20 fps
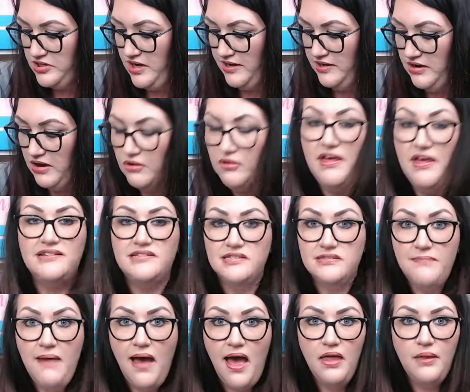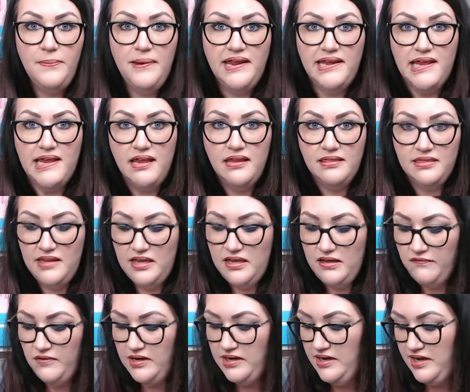I know that smell, but I can't think of
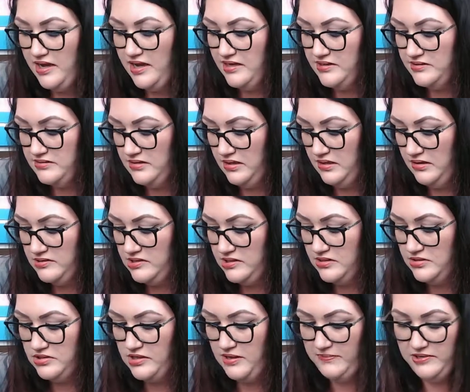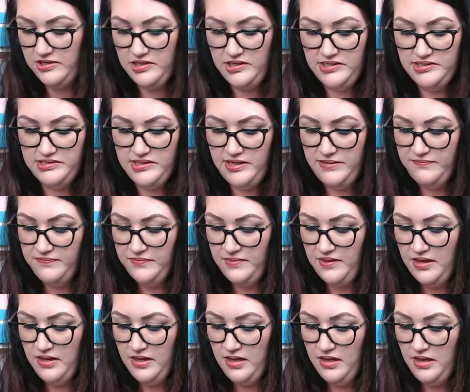what it is. Oh, it's gonna drive me crazy.
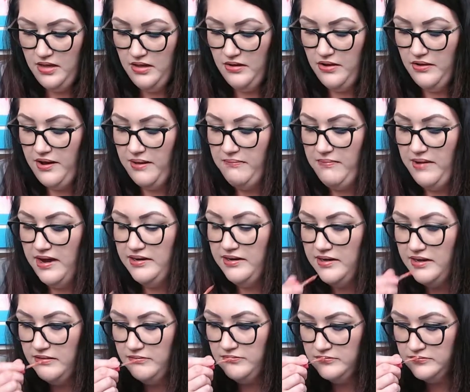Okay, Mannequin.